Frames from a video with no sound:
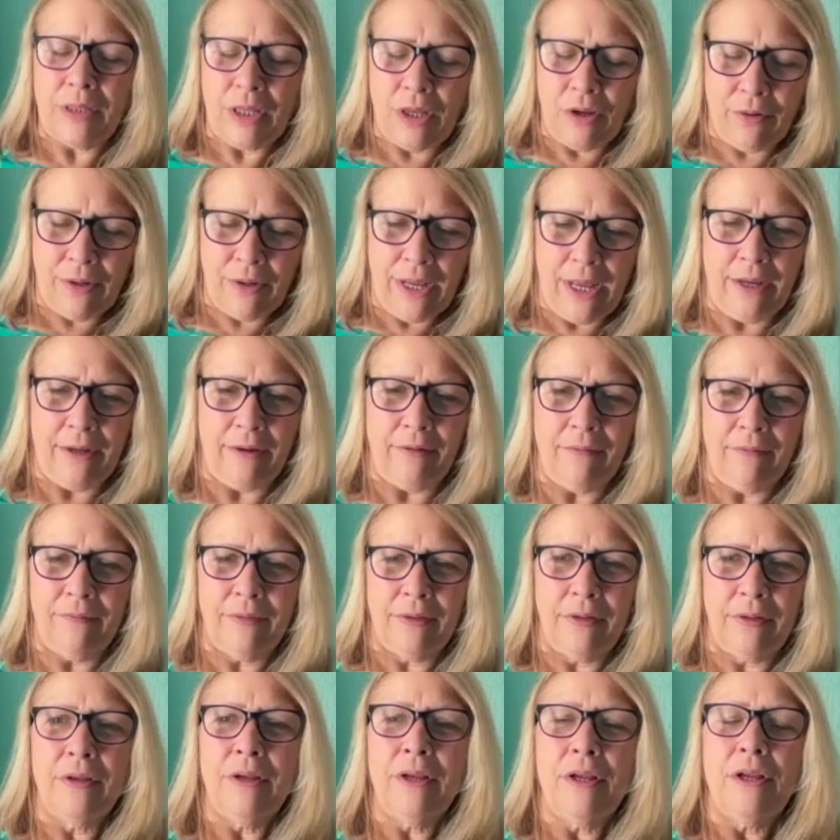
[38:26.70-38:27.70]
Okay.
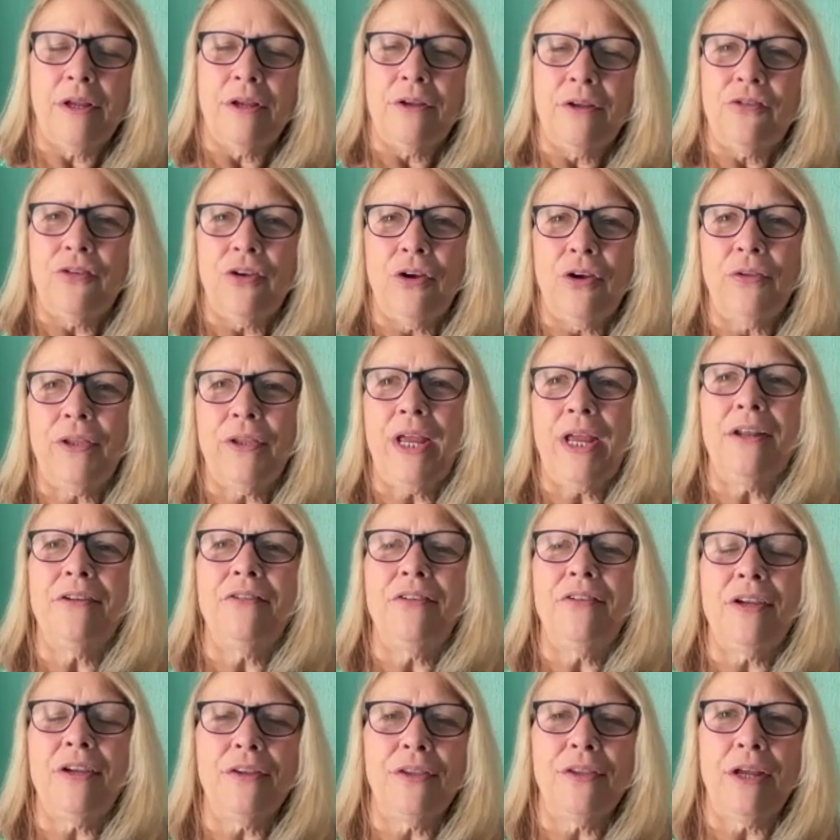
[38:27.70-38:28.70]
So the
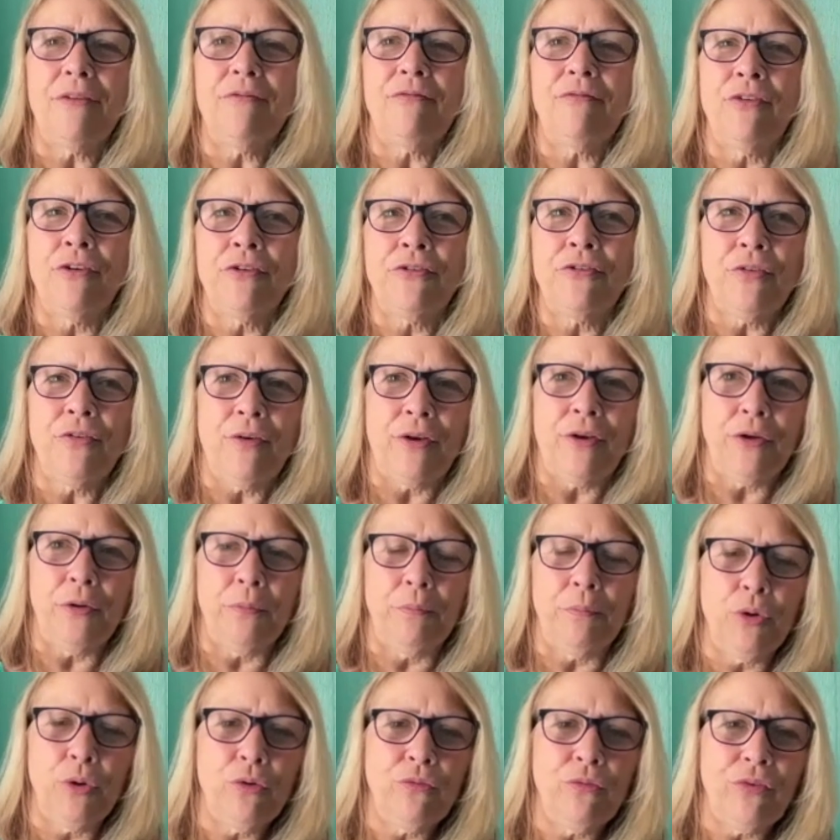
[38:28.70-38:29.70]
idea that first of all you're
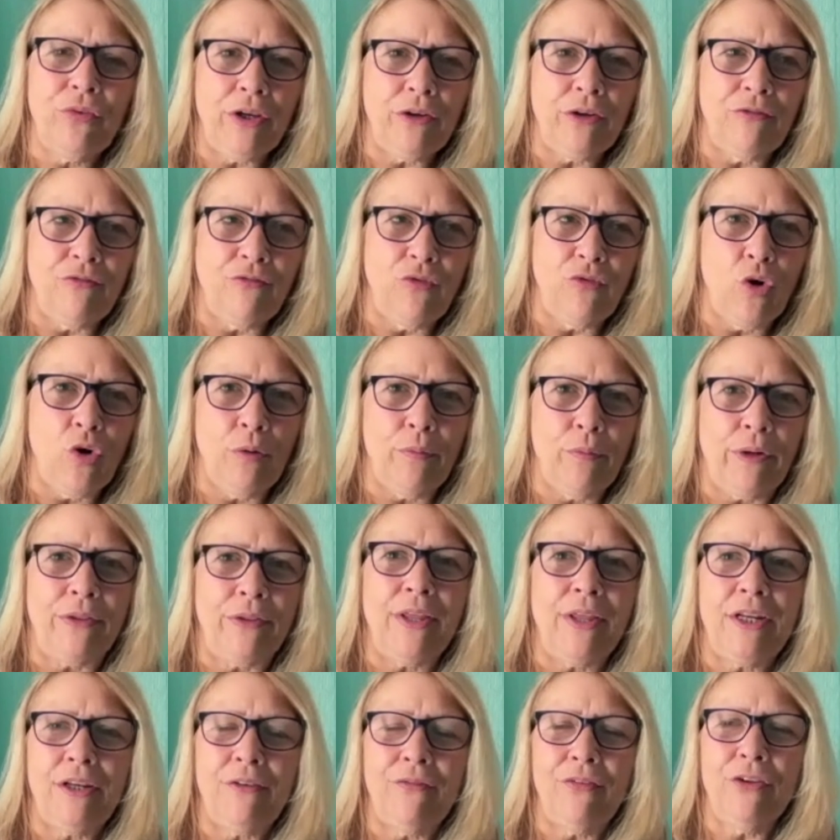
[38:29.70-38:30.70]
moving forward,
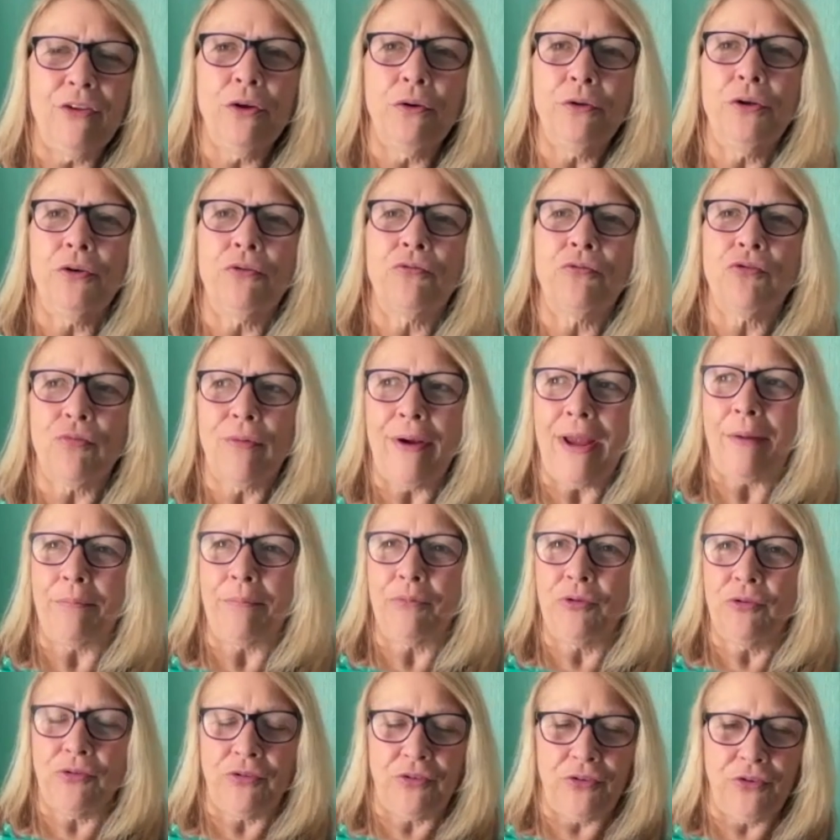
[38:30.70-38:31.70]
that even though you're
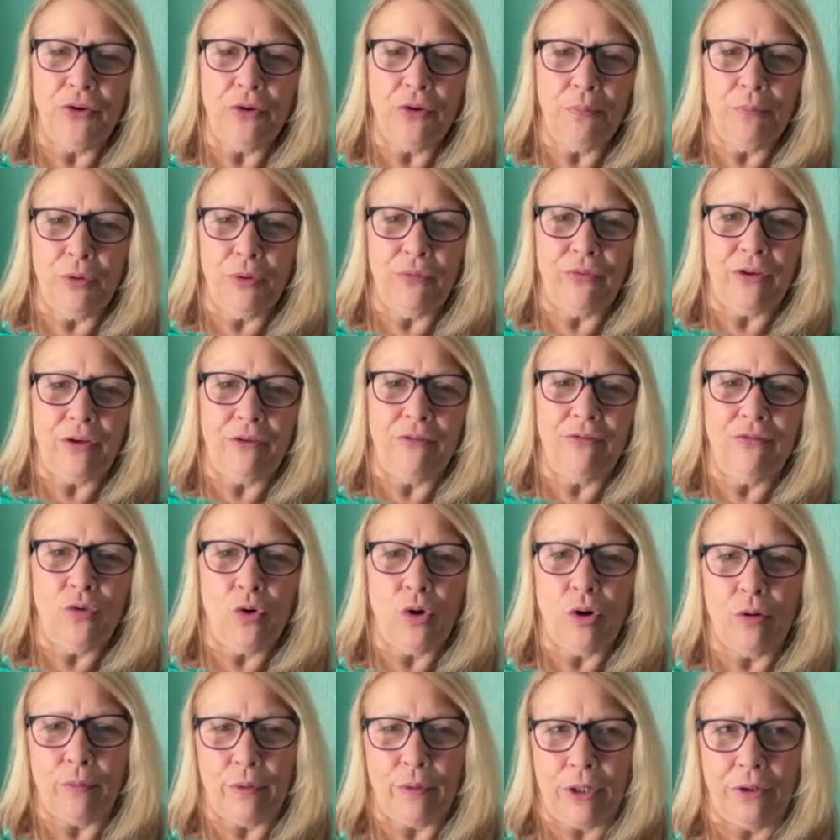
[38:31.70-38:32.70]
trapped, you're still moving
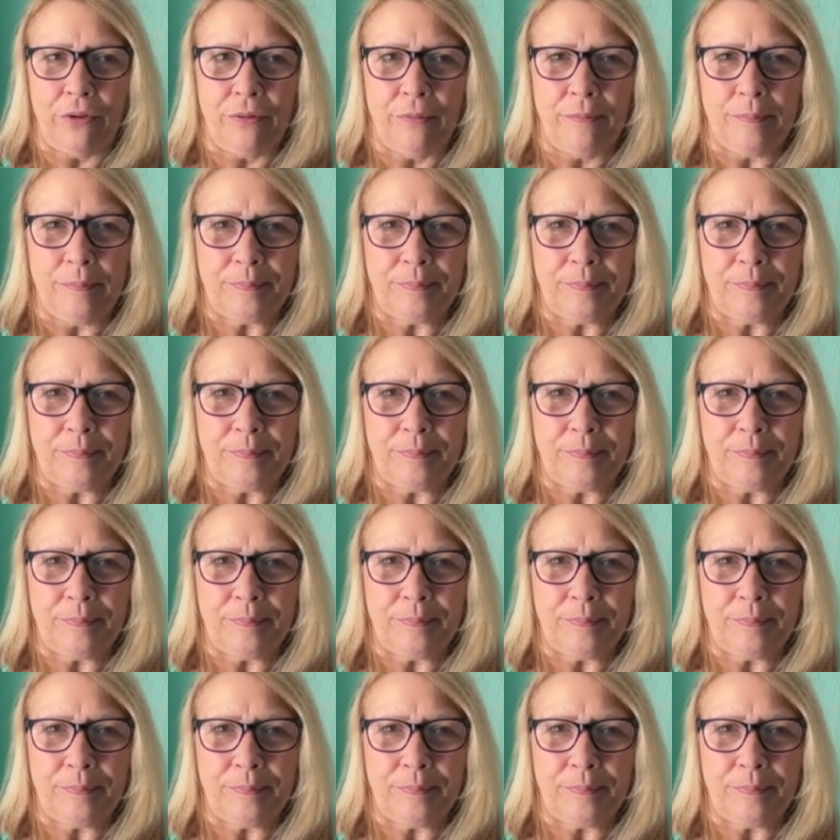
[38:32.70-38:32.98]
forward,